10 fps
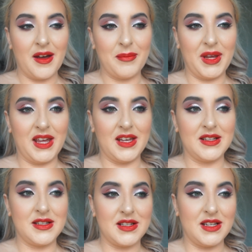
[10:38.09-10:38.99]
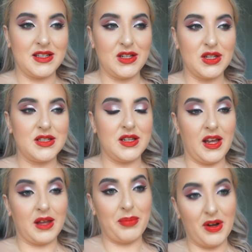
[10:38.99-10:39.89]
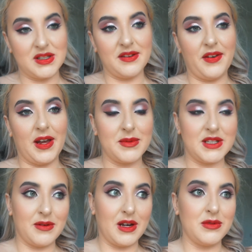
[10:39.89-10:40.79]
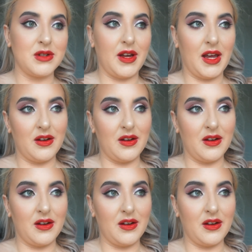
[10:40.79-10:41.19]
because it's easy just to like pause the frame, see what I'm doing.